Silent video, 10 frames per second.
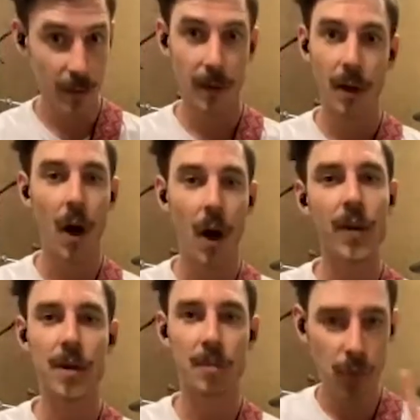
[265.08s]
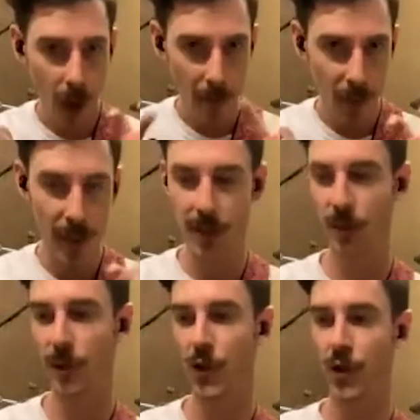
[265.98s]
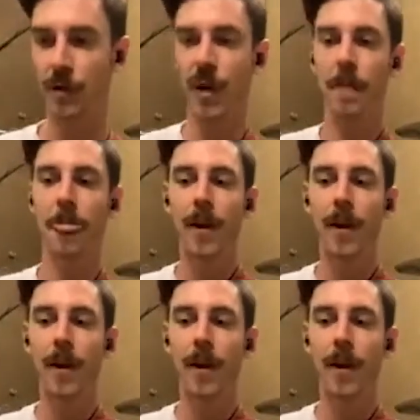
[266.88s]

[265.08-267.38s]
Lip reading: All those proper resolution, right?